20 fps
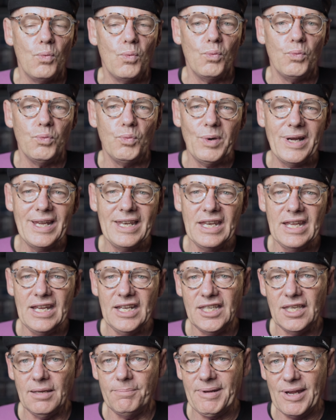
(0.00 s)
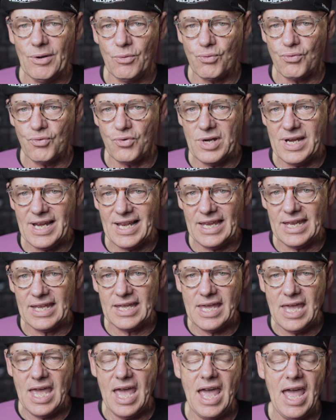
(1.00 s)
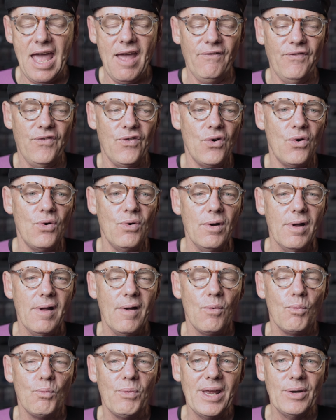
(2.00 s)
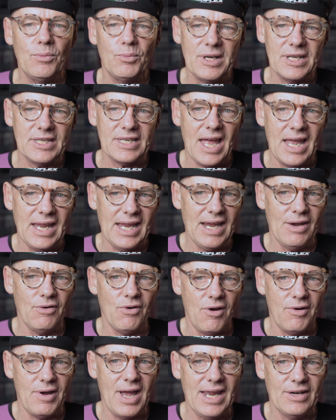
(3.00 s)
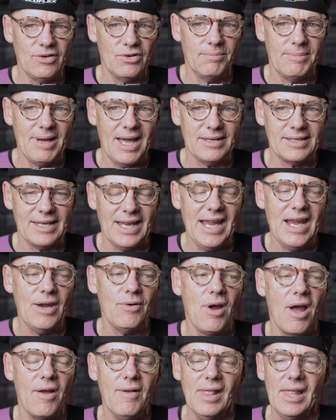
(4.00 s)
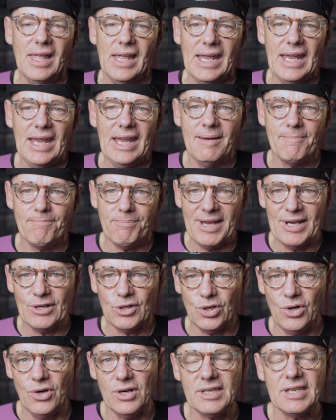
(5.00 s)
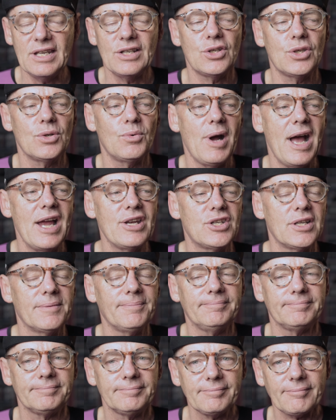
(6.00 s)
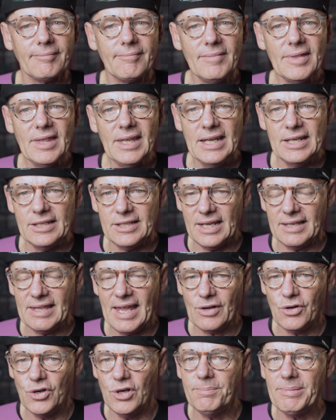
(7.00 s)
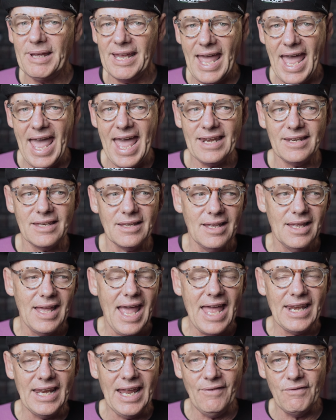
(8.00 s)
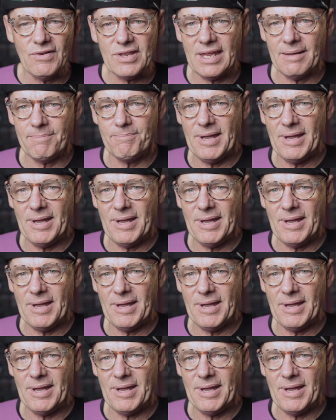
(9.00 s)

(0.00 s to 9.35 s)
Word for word: we need to be really careful when we say aero handlebars are aero. In Peak Torque's situation, he said they could be, and and everything